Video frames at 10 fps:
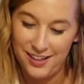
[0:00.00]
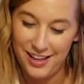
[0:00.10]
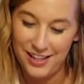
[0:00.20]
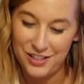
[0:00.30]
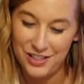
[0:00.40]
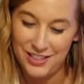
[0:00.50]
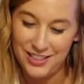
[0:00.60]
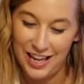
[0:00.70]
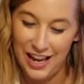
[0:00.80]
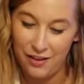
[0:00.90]
I shouldn't
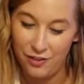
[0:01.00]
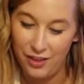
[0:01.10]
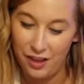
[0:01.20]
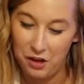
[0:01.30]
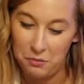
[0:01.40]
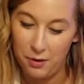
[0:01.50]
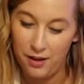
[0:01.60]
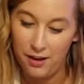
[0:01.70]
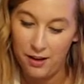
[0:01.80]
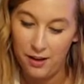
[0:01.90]
say everything, but
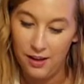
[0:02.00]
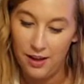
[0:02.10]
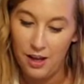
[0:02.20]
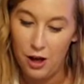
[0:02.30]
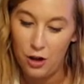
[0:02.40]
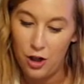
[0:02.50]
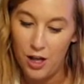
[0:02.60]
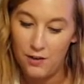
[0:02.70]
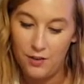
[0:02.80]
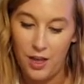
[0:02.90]
a lot
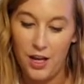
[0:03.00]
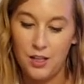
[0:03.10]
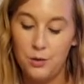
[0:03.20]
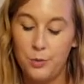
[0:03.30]
of things.